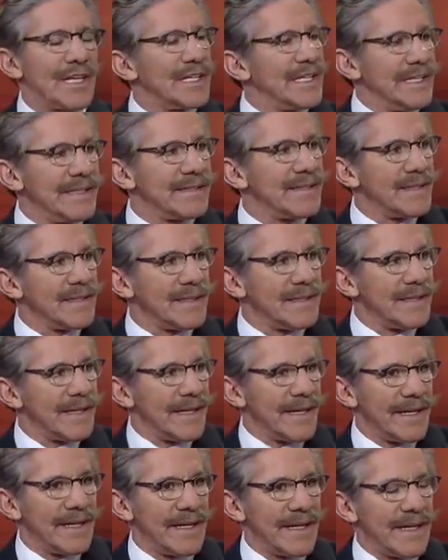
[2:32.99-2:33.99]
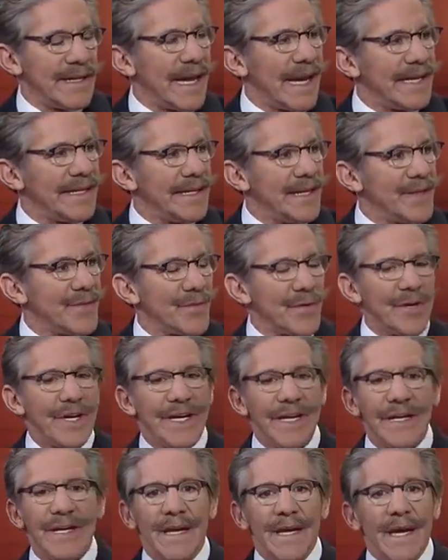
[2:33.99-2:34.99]
Clinton did it in
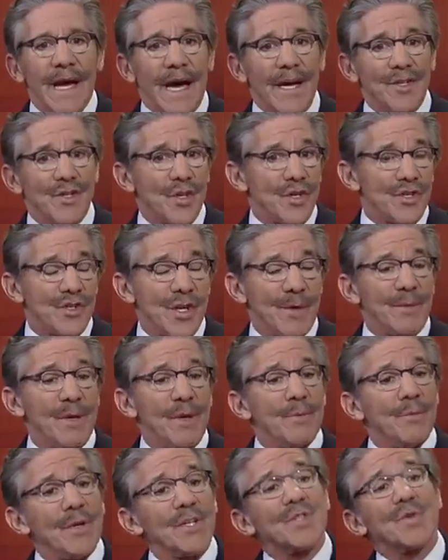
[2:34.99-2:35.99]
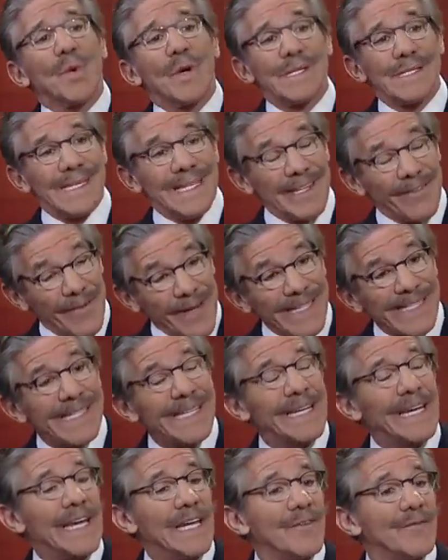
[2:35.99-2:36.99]
93. Uh, George W. Bush was
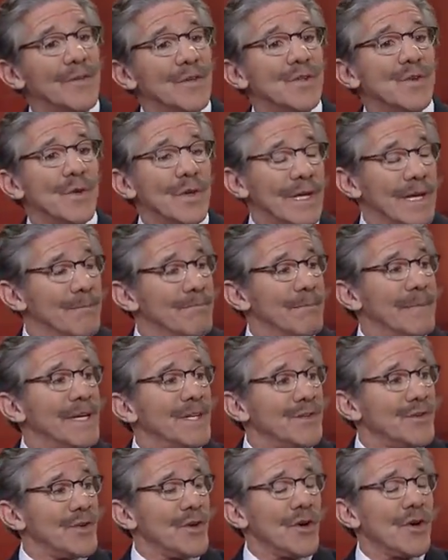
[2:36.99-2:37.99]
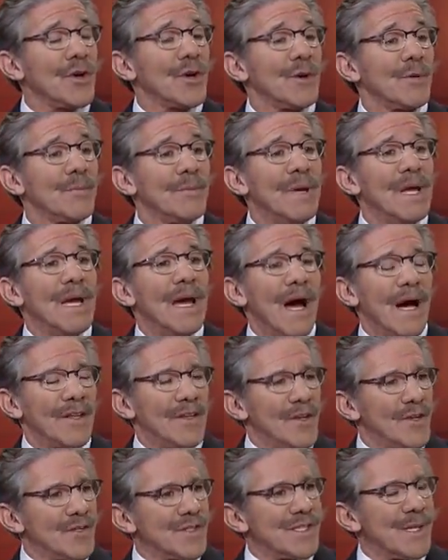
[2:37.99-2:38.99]
investigated for doing it midterm
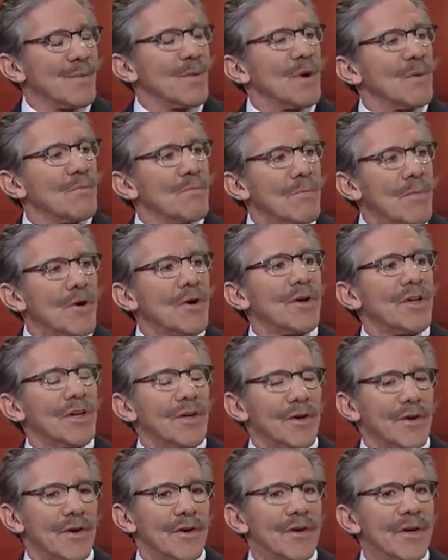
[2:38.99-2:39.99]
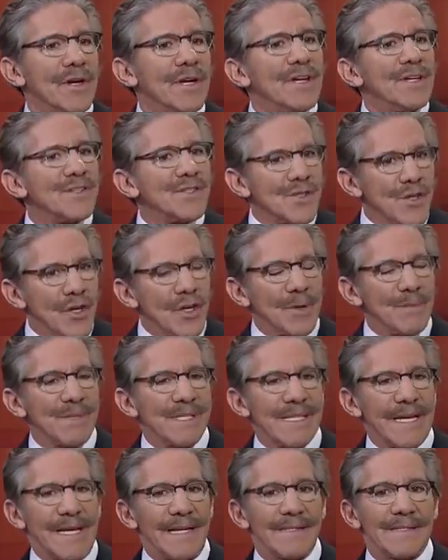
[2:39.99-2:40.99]
under somewhat murkier
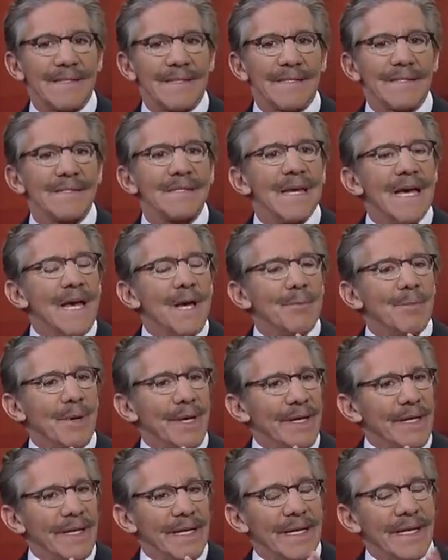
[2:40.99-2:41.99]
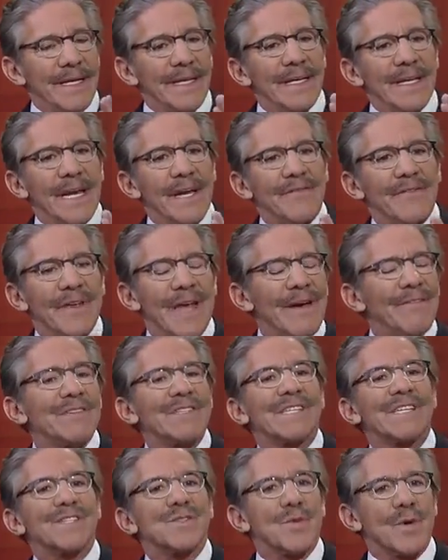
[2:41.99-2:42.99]
circumstances. Yeah, but, uh, you know, you have a
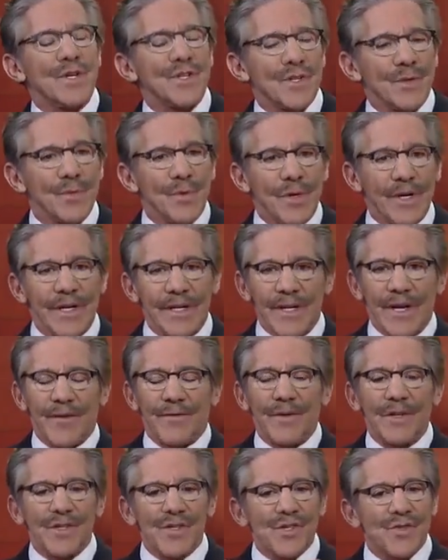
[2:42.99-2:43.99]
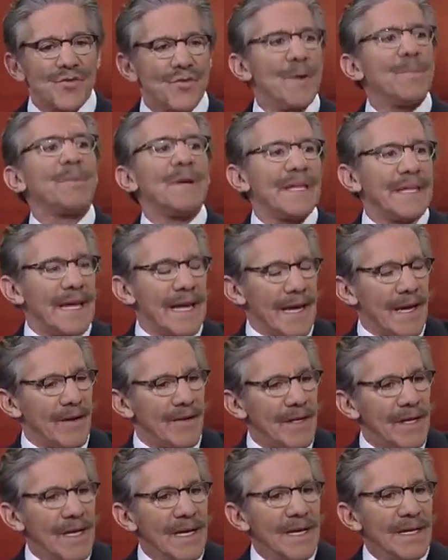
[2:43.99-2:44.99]
situation where if you strip it down,
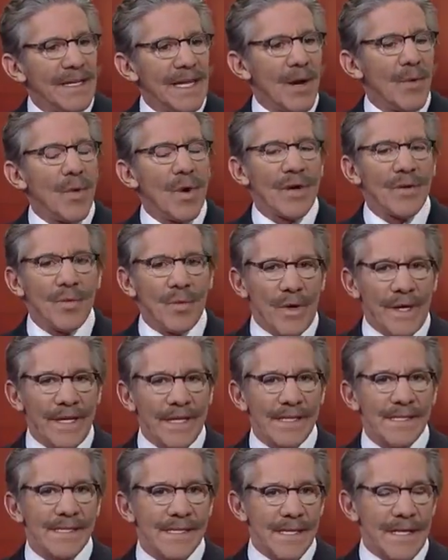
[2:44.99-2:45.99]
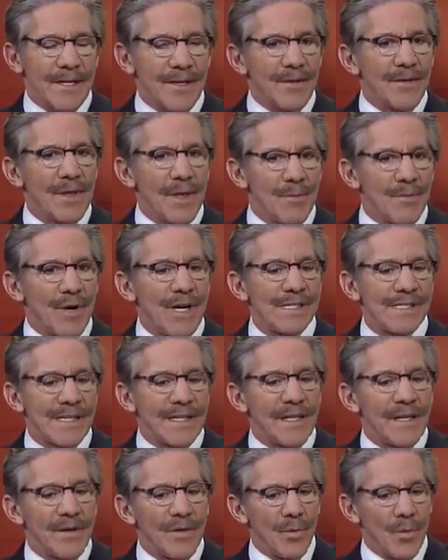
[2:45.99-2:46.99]
now what, what is uh, the
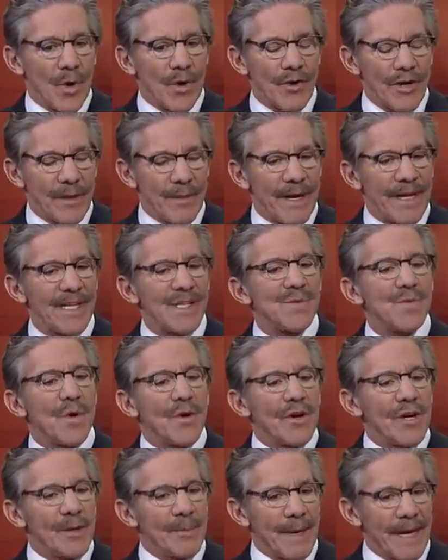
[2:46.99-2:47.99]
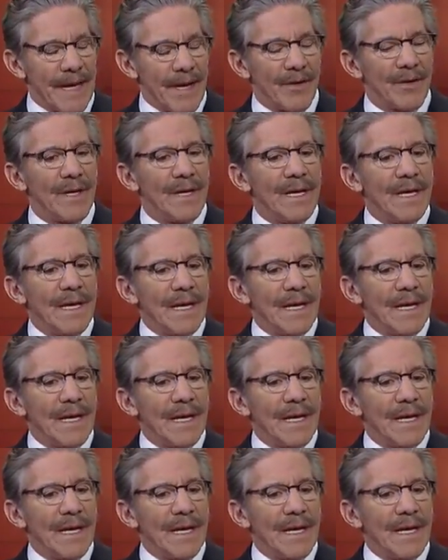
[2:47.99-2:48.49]
president worried about? He's worried about